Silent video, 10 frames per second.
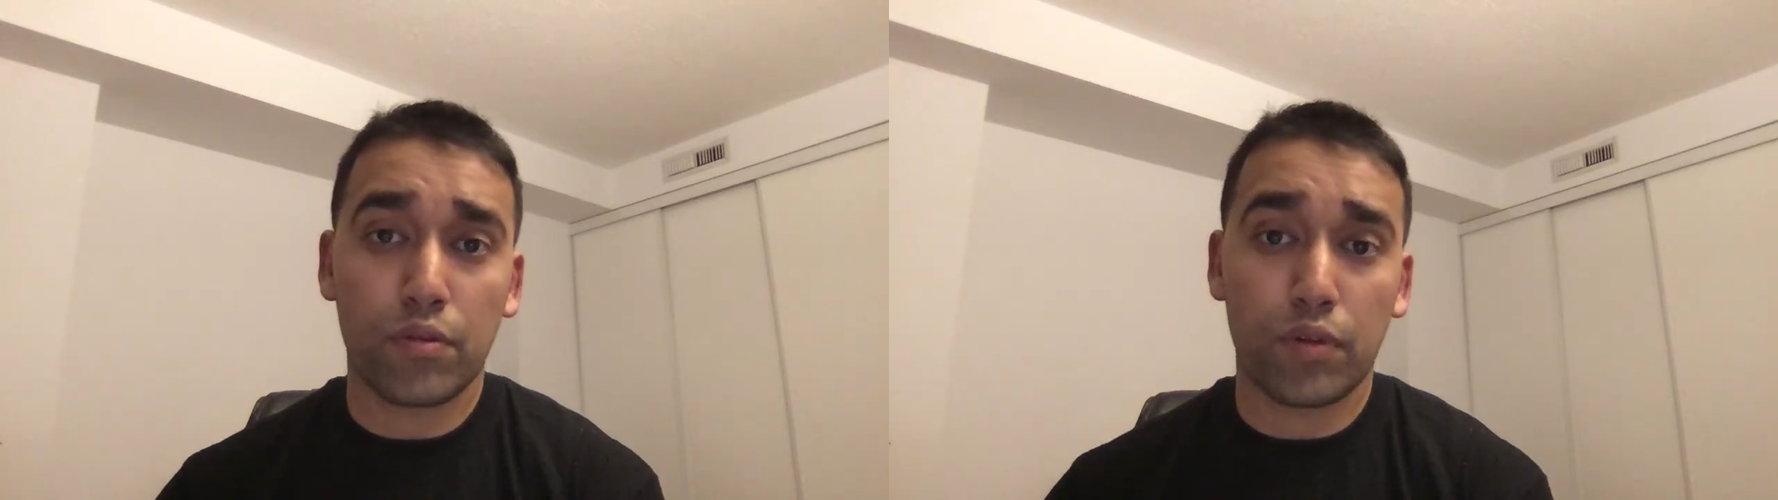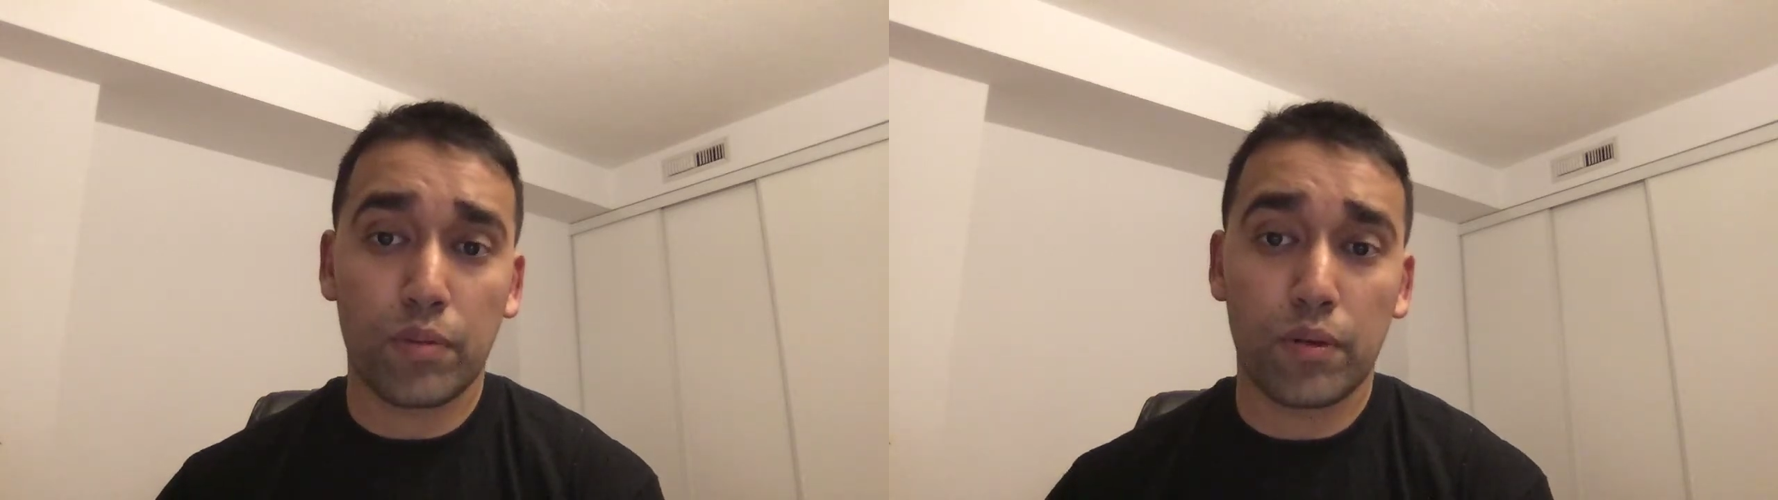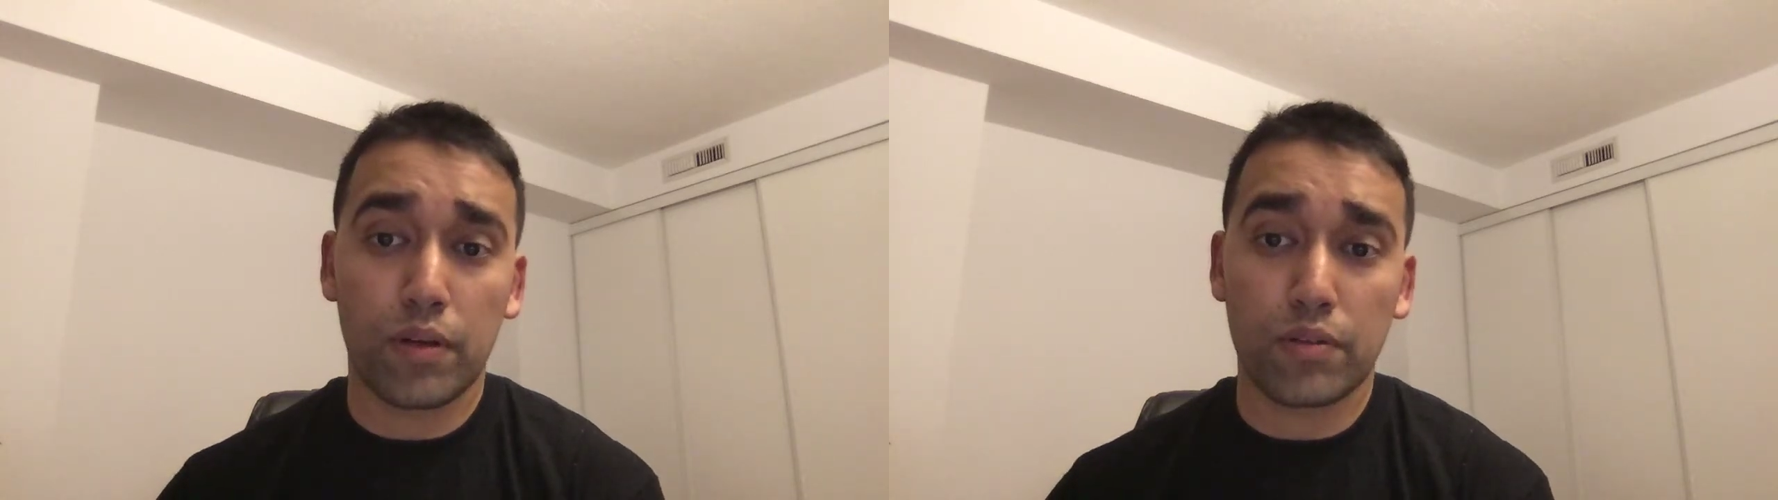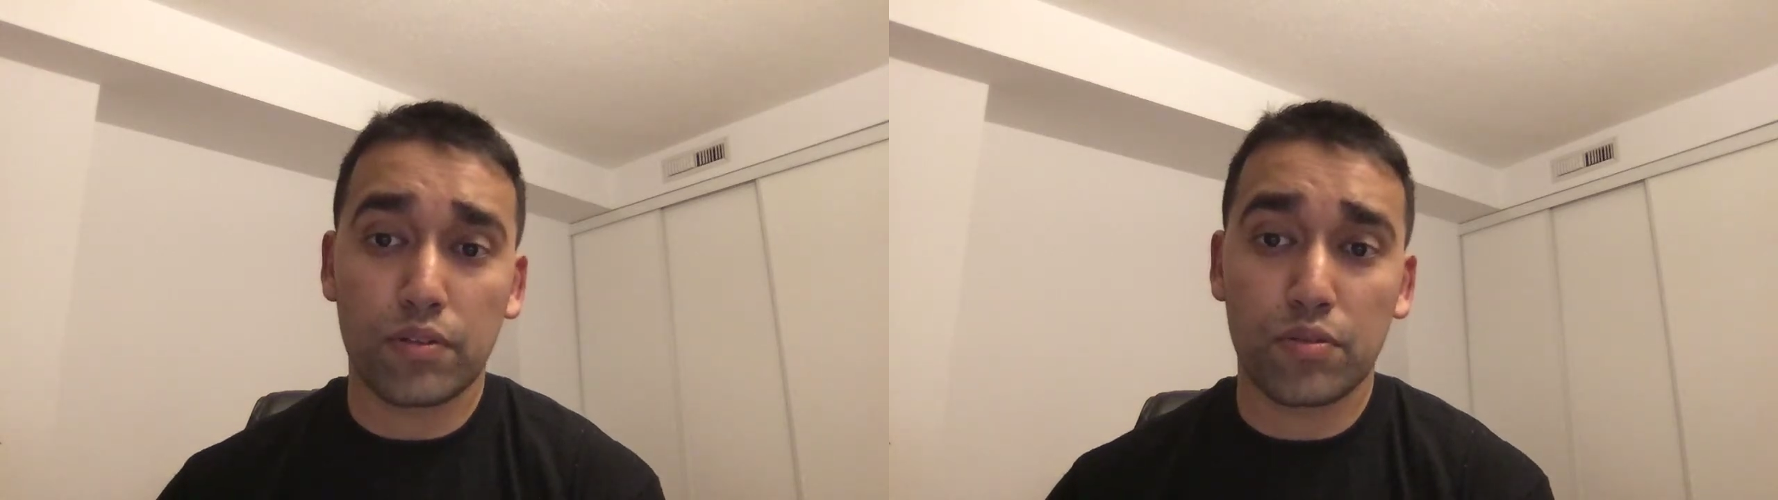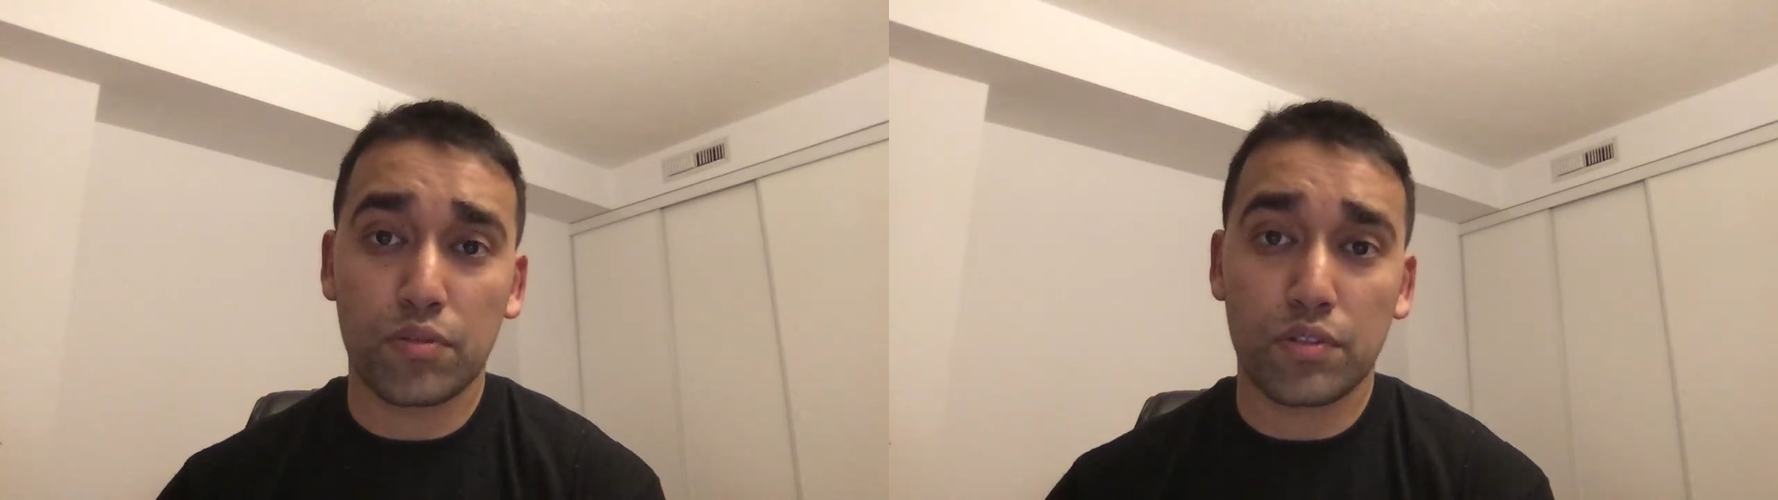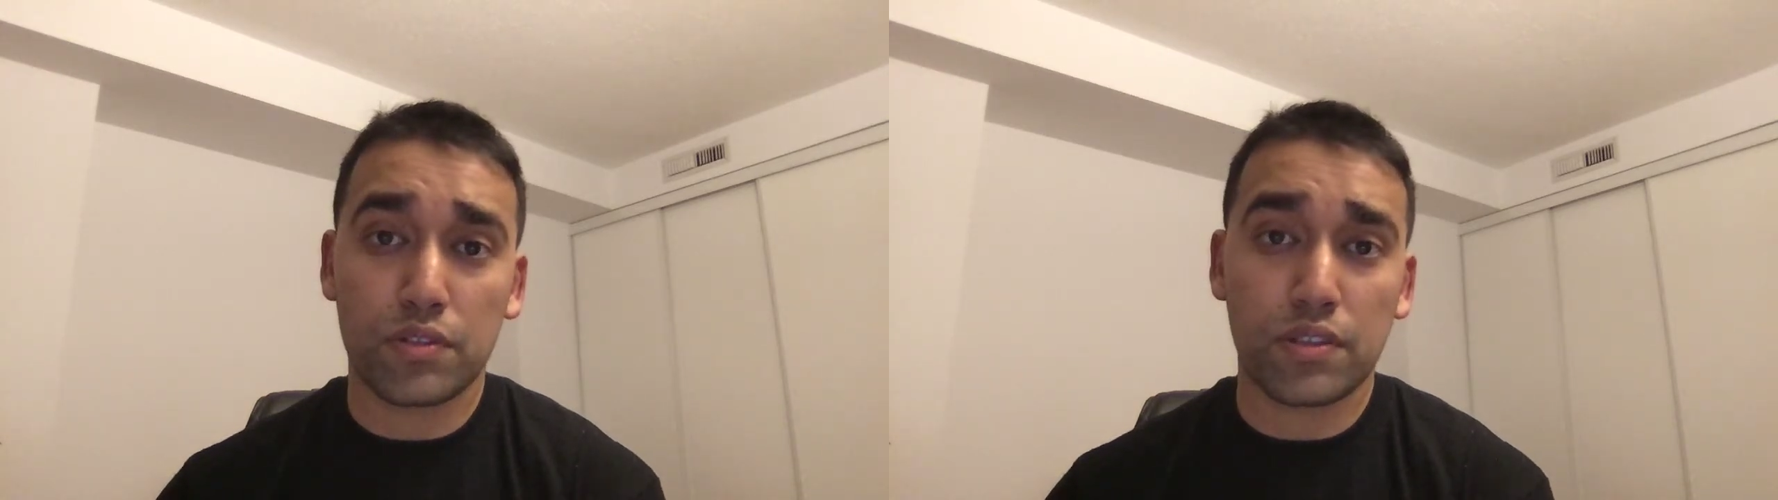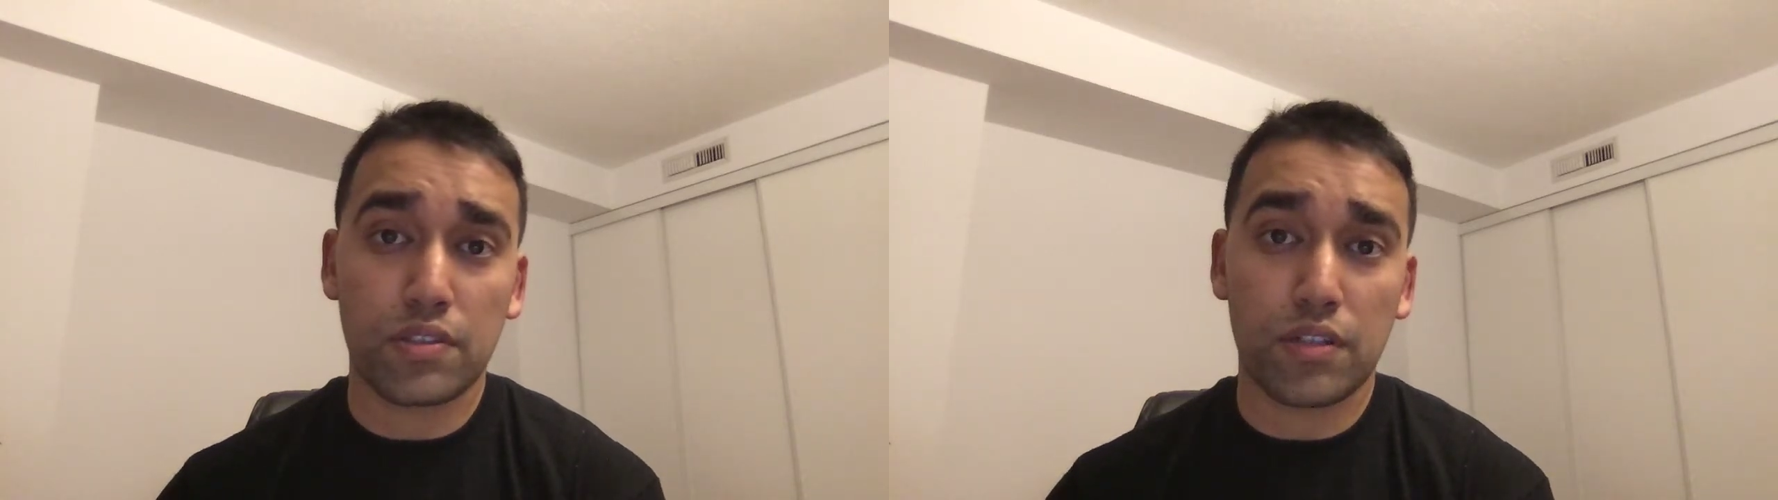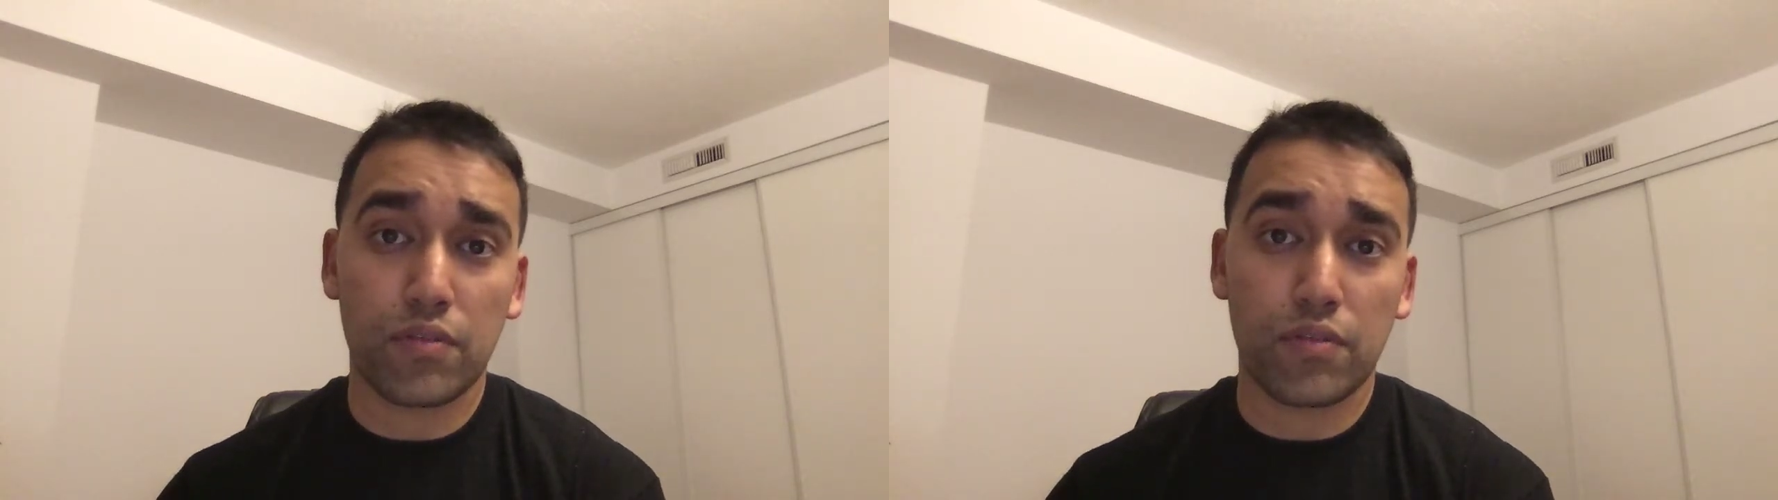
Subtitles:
rebounds and 2 assists. Are you